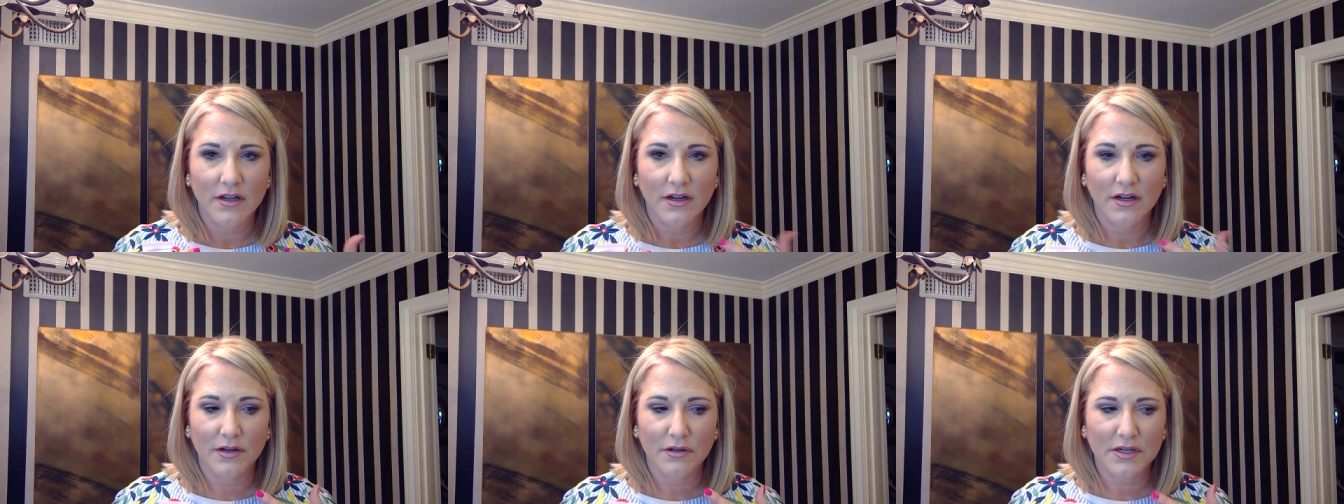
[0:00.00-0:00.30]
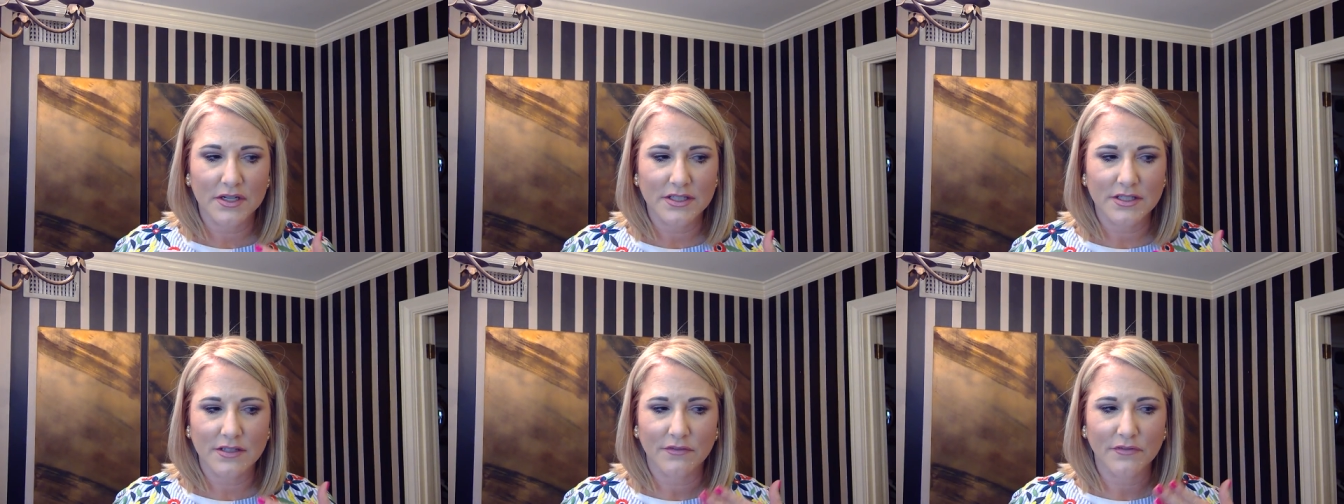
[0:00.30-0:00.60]

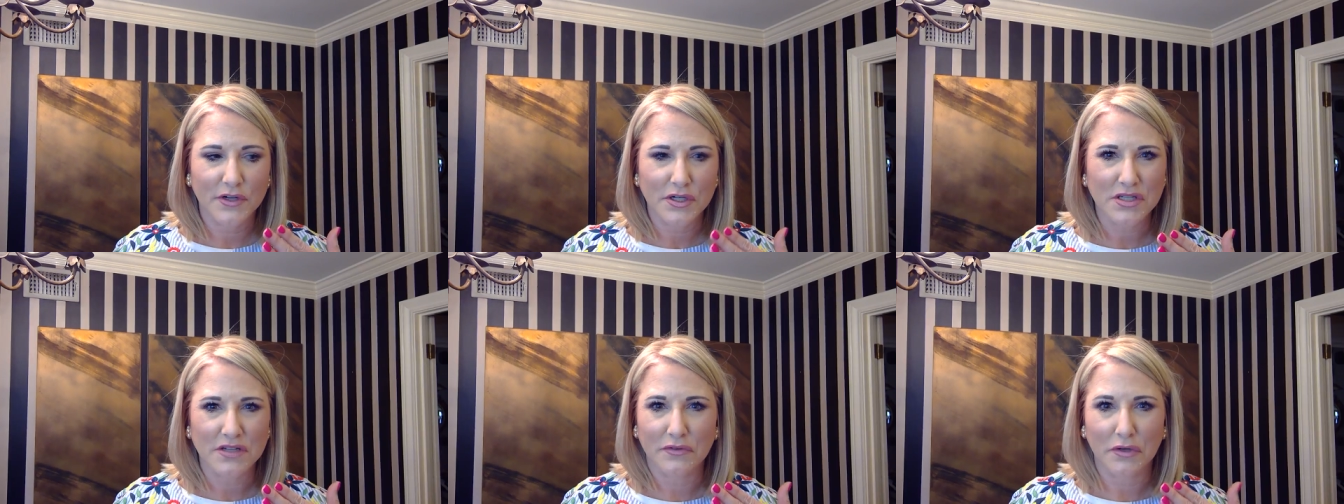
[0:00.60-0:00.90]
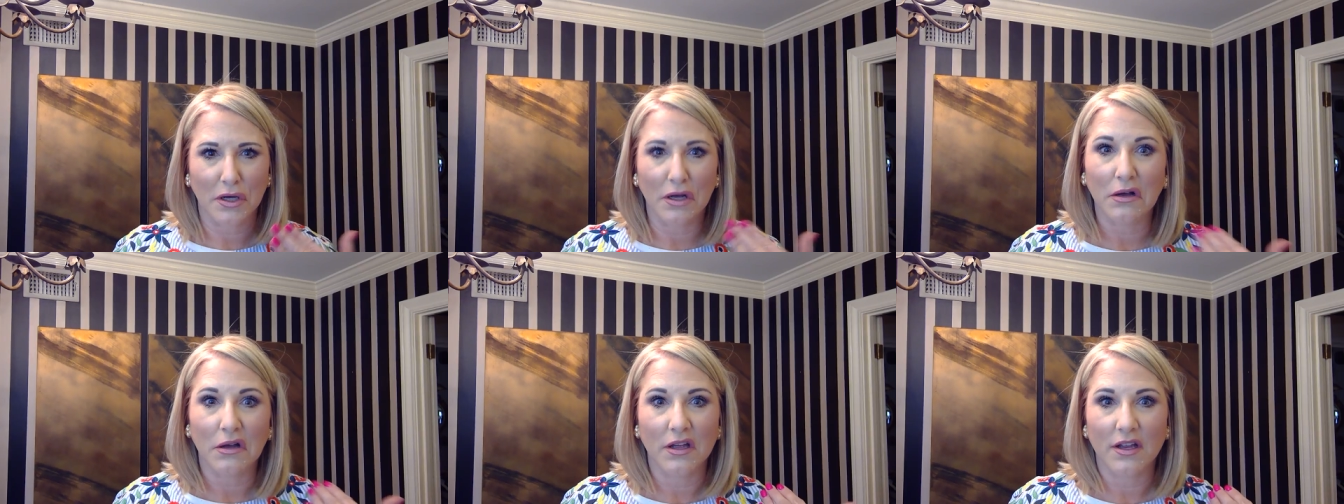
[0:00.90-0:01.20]
Because first of
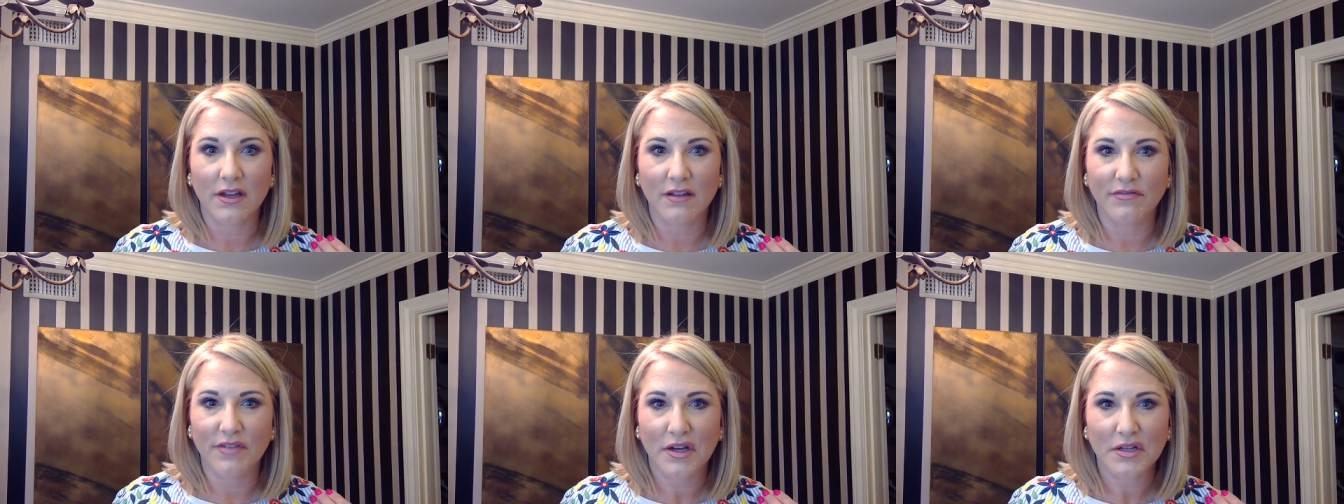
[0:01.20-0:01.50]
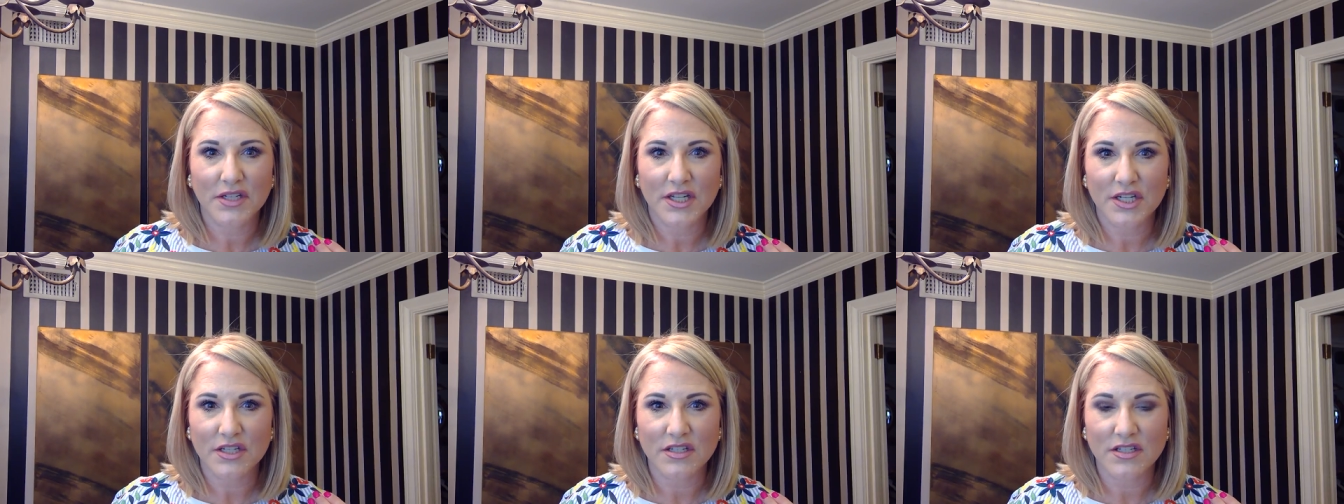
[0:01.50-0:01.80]
all,
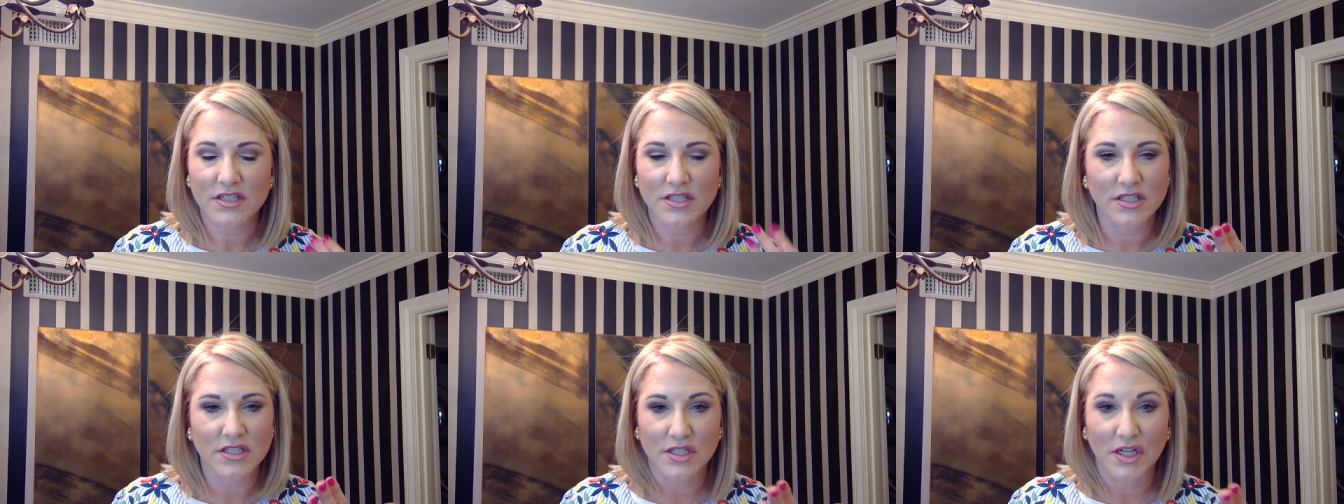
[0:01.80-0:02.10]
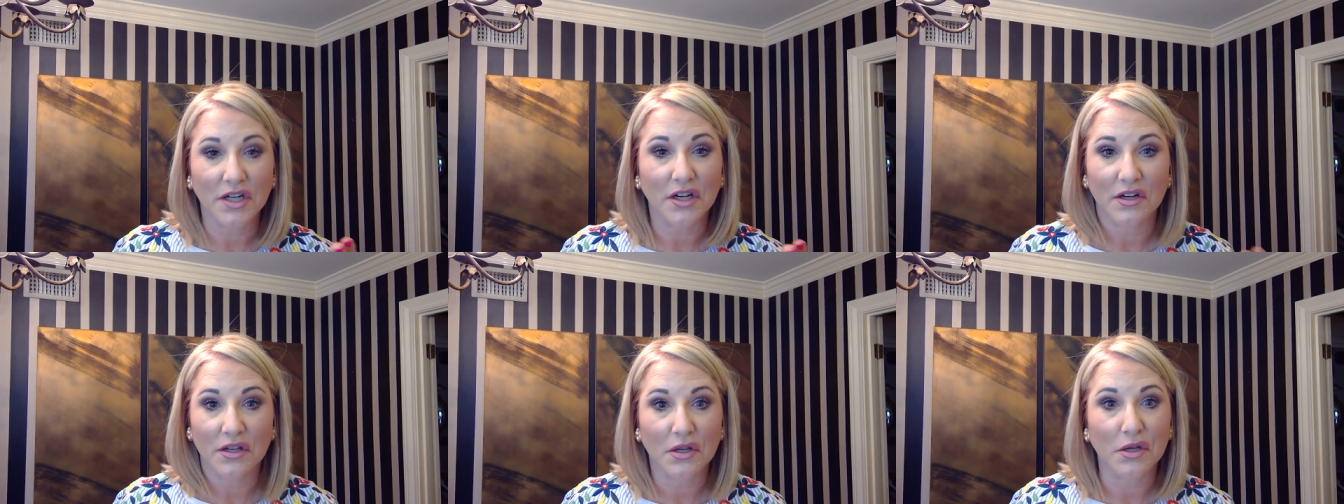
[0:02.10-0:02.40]
foundation is just
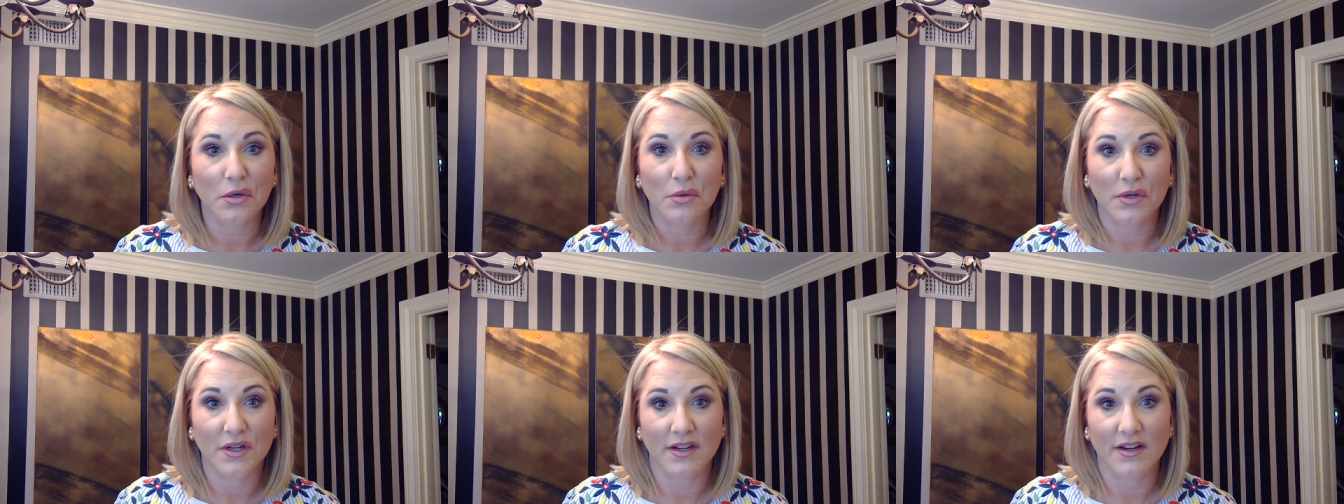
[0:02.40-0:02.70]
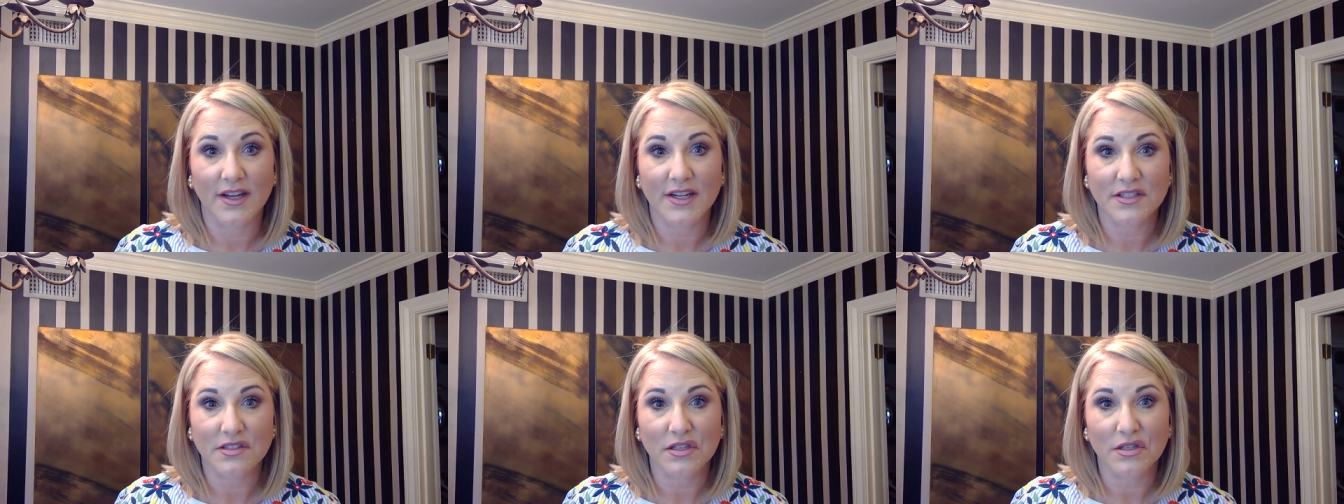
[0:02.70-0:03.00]
not going to go on
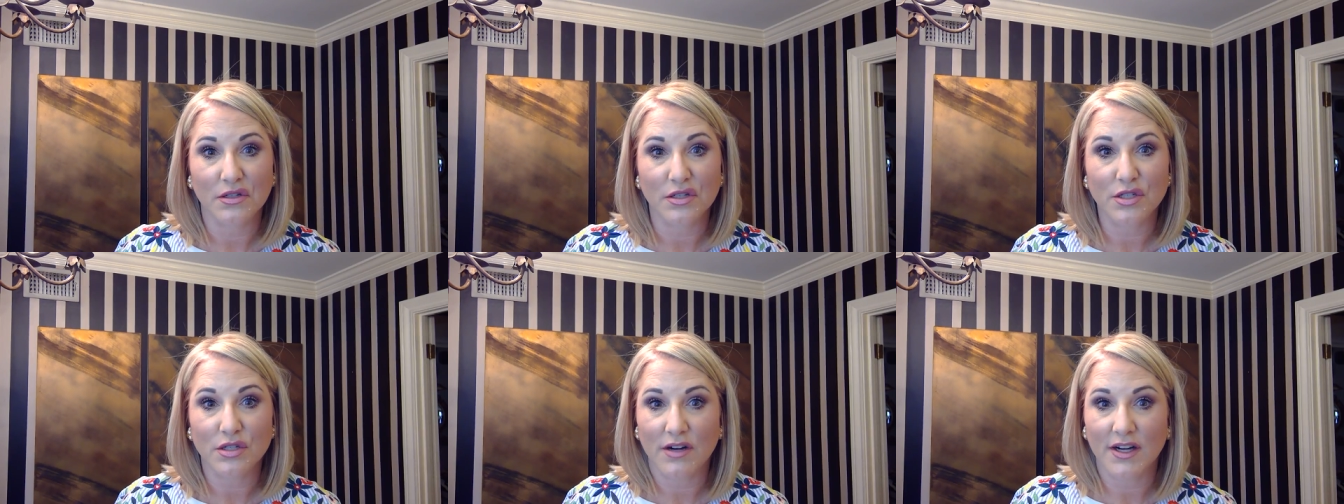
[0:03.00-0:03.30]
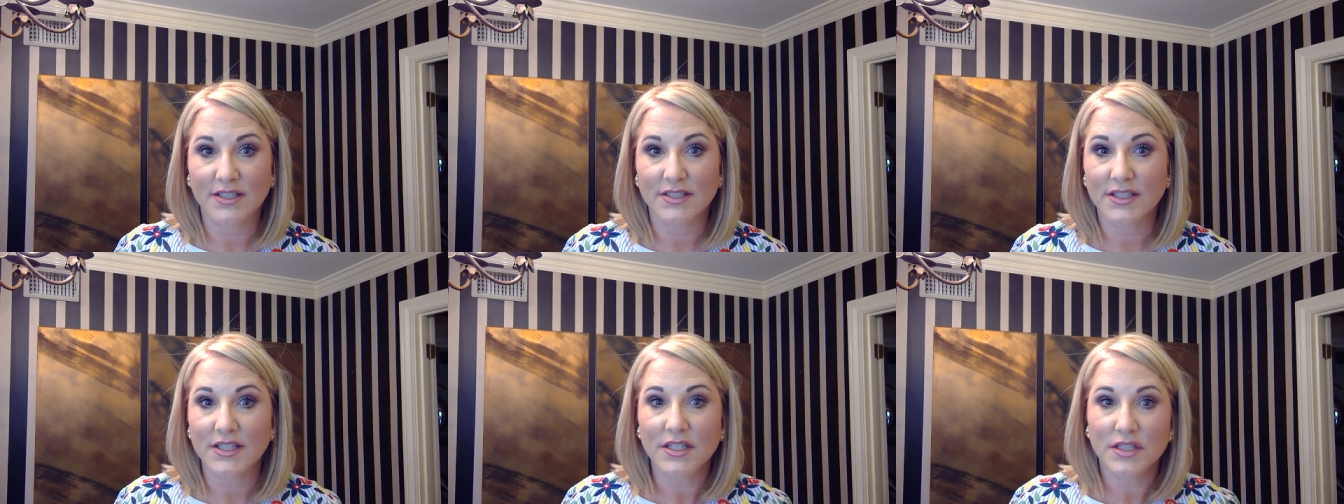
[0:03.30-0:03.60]
nicely on
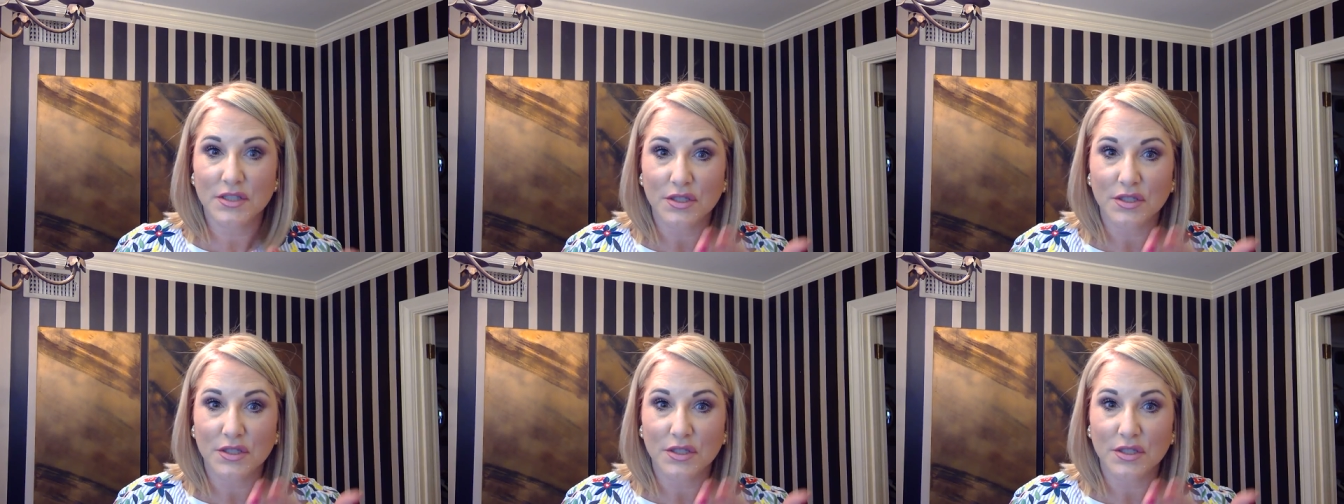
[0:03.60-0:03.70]
dry skin,